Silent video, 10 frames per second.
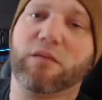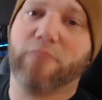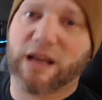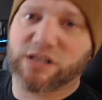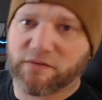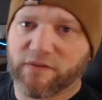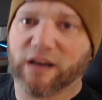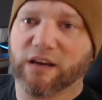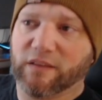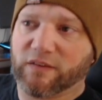magic find
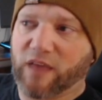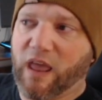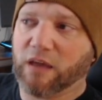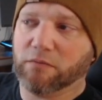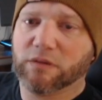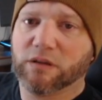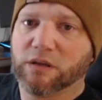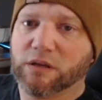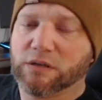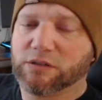in this game
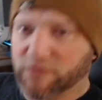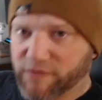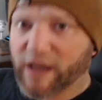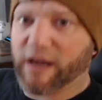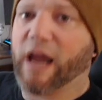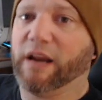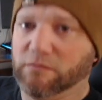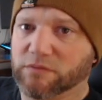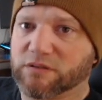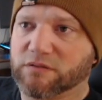to find
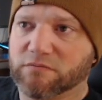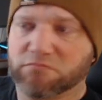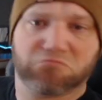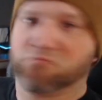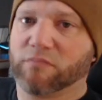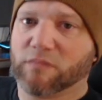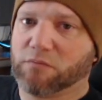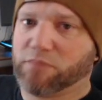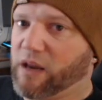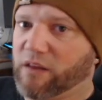items.
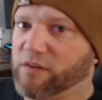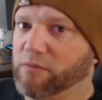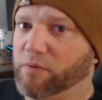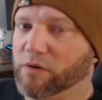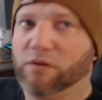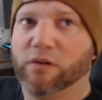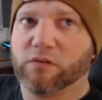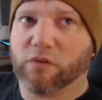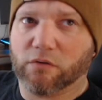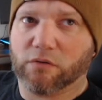Plain and simple.
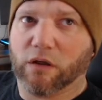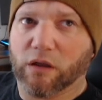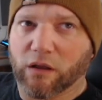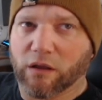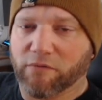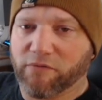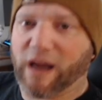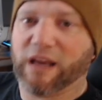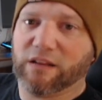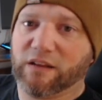So
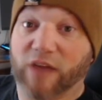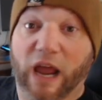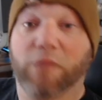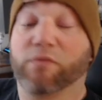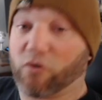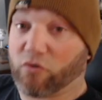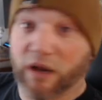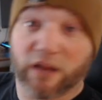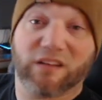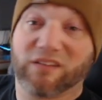finding these items or
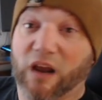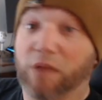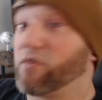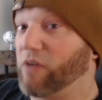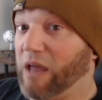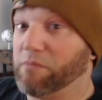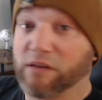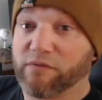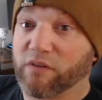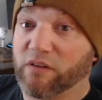creating these items or gambling
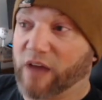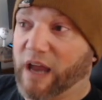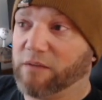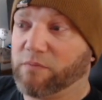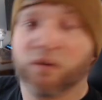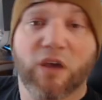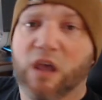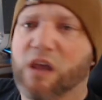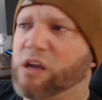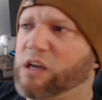for these items,
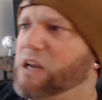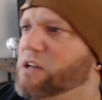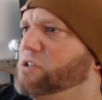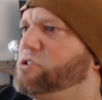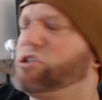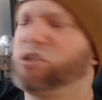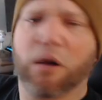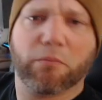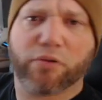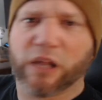it can
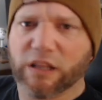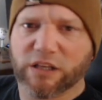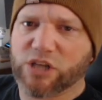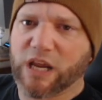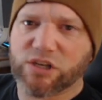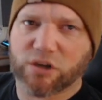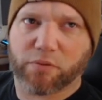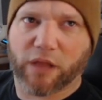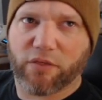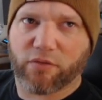completely change your
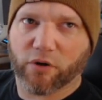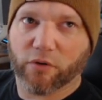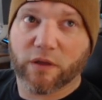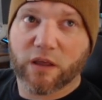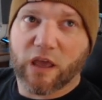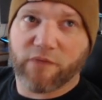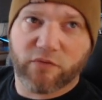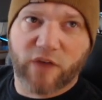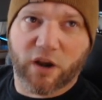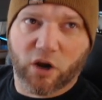playthrough. If you've
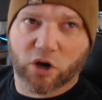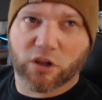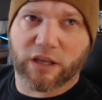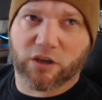got an early